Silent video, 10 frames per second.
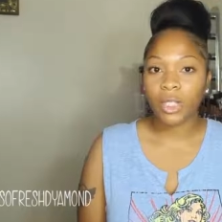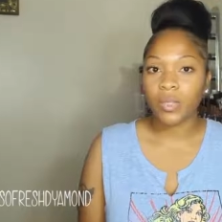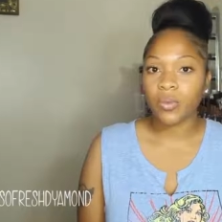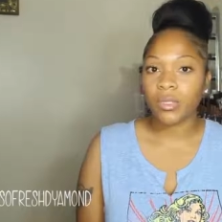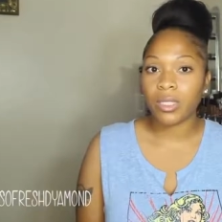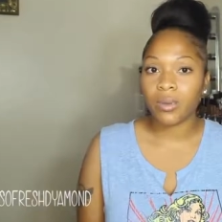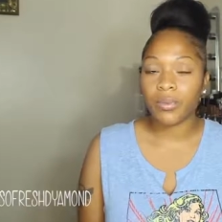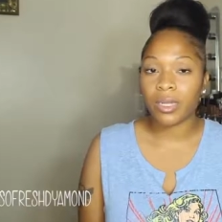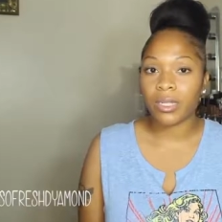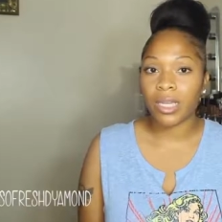cincher will
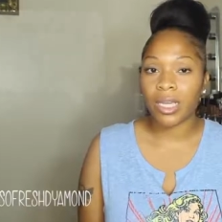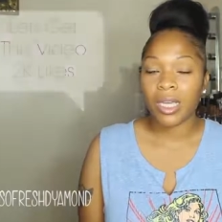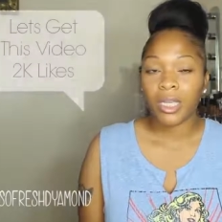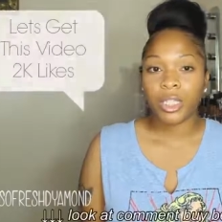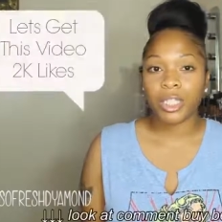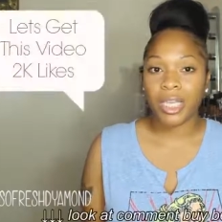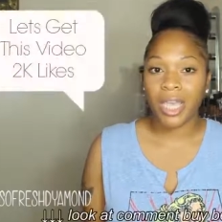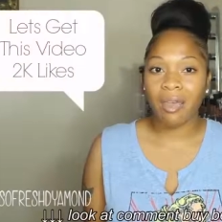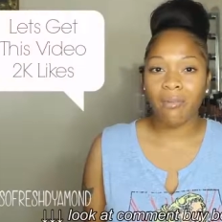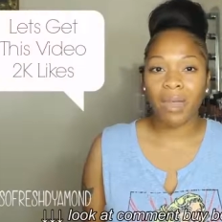typically
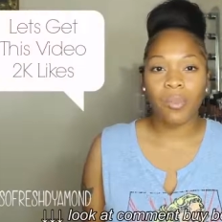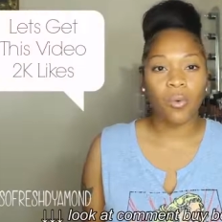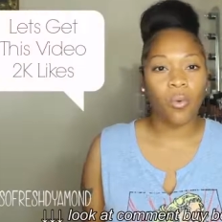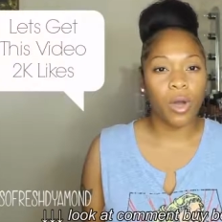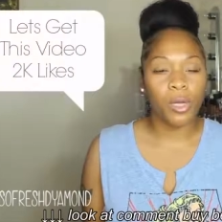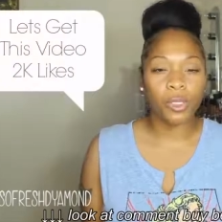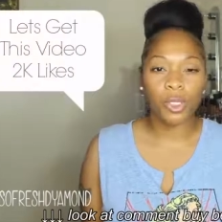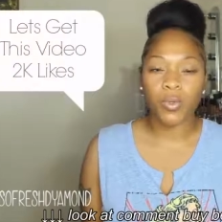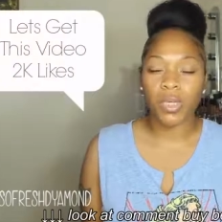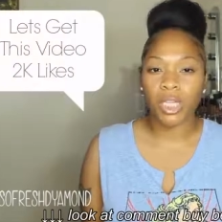shed maybe 1 or
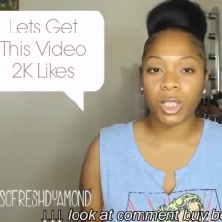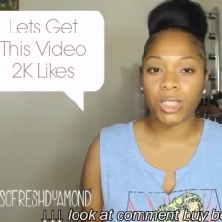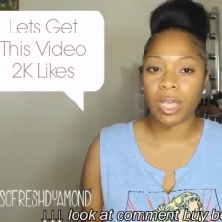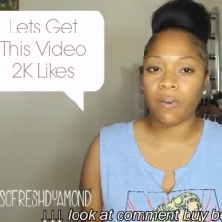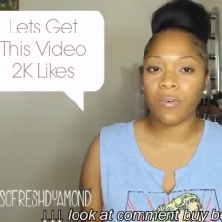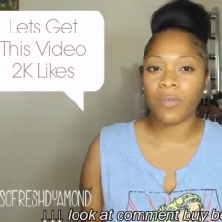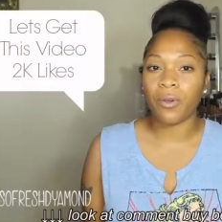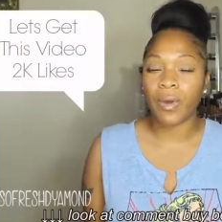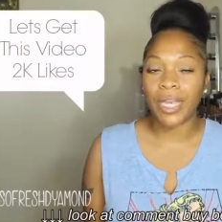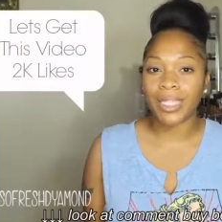2 inches off of
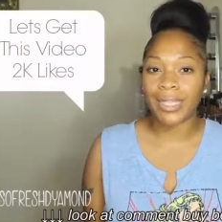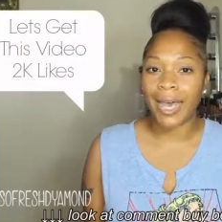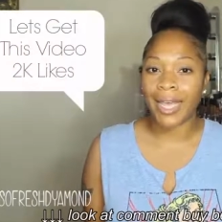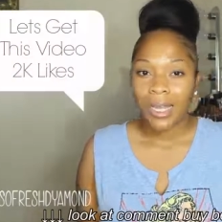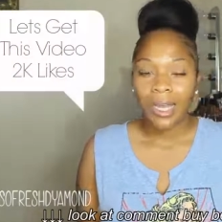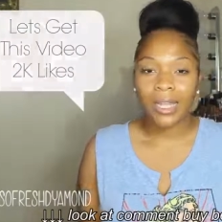your waistline,